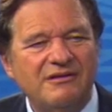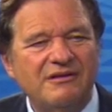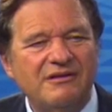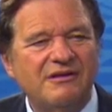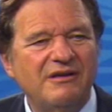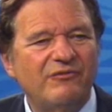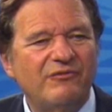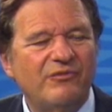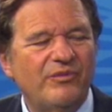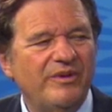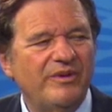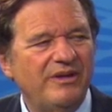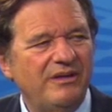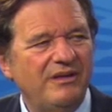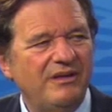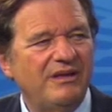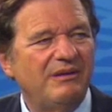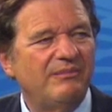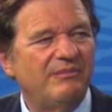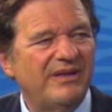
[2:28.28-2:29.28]
if we
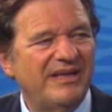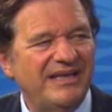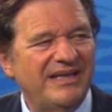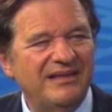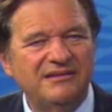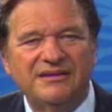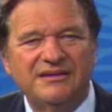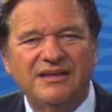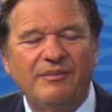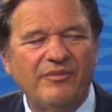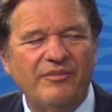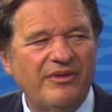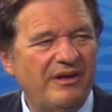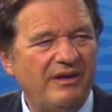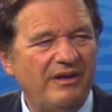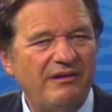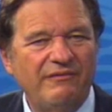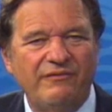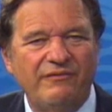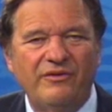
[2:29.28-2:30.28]
implant
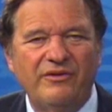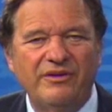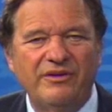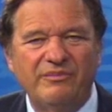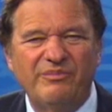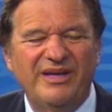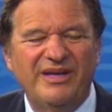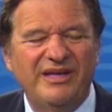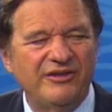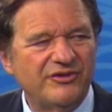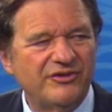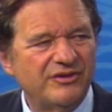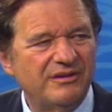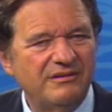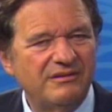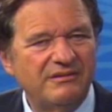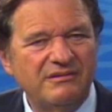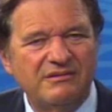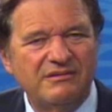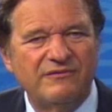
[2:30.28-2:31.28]
something for the
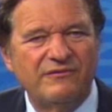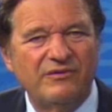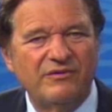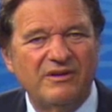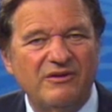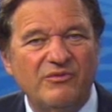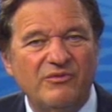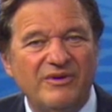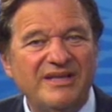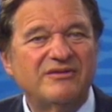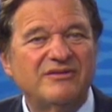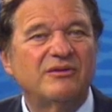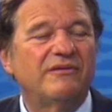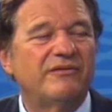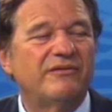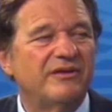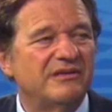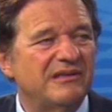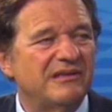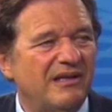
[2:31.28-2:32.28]
patient for the rest of
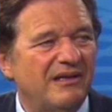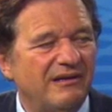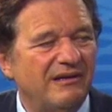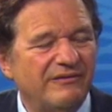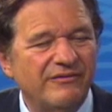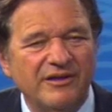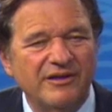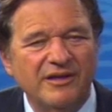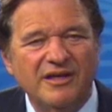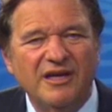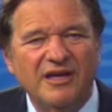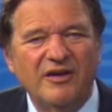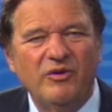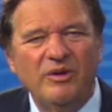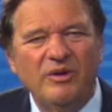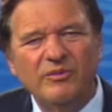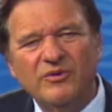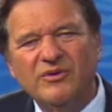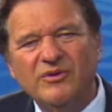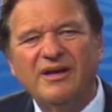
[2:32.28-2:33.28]
his life, we
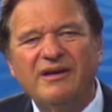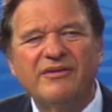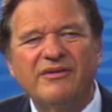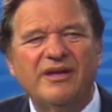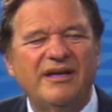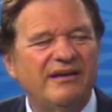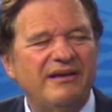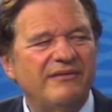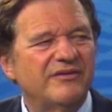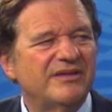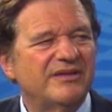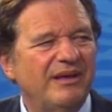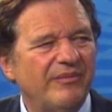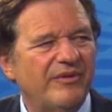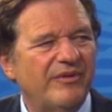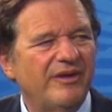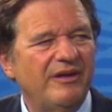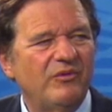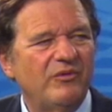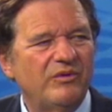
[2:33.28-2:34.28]
would rather have
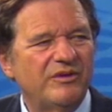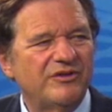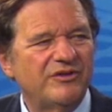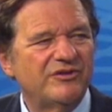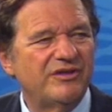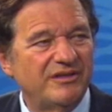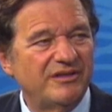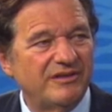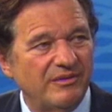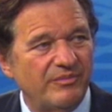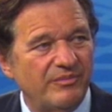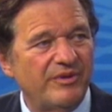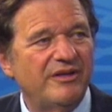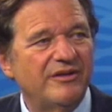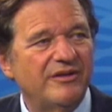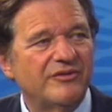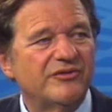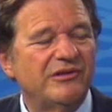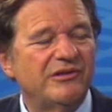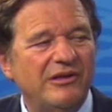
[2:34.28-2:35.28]
something which
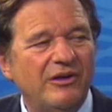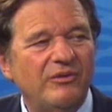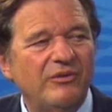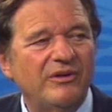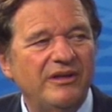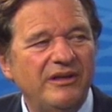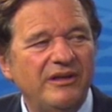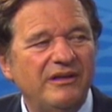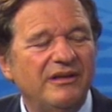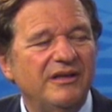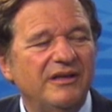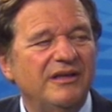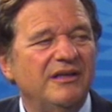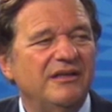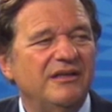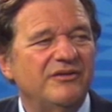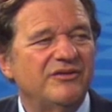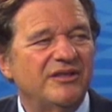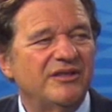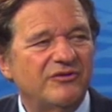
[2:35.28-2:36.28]
disappears slowly
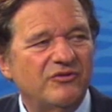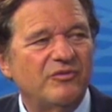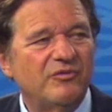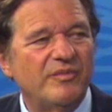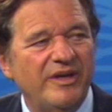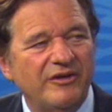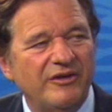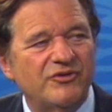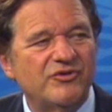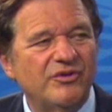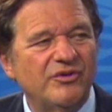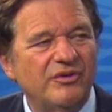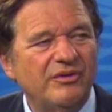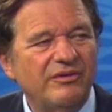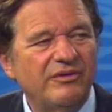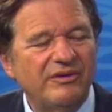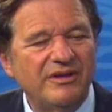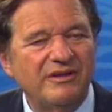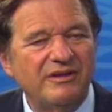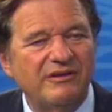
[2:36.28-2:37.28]
just to make
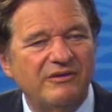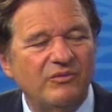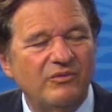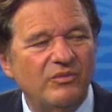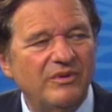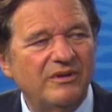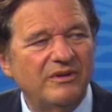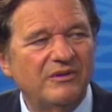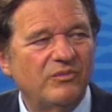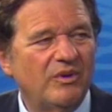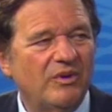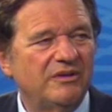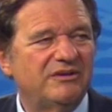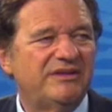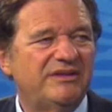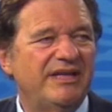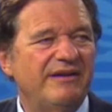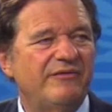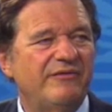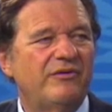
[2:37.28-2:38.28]
sure it won't
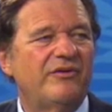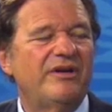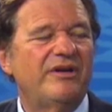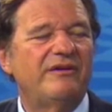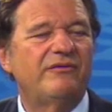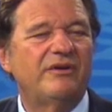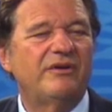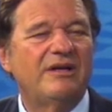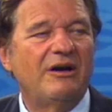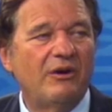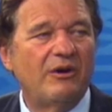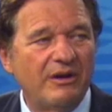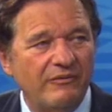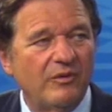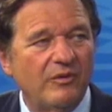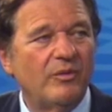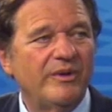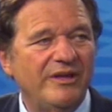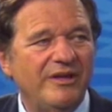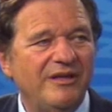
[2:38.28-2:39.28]
stay forever. However,
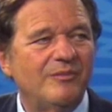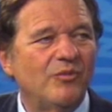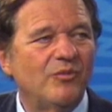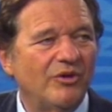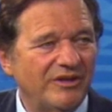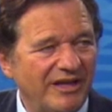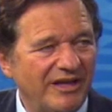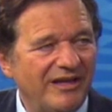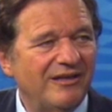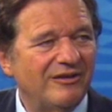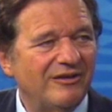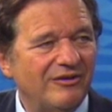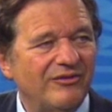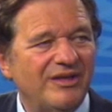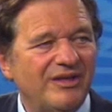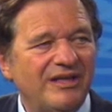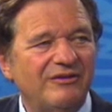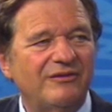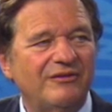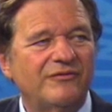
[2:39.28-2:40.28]
we need more data on
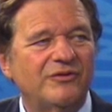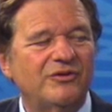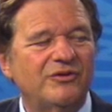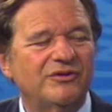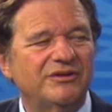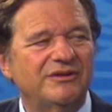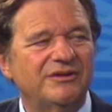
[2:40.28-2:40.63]
that, of course.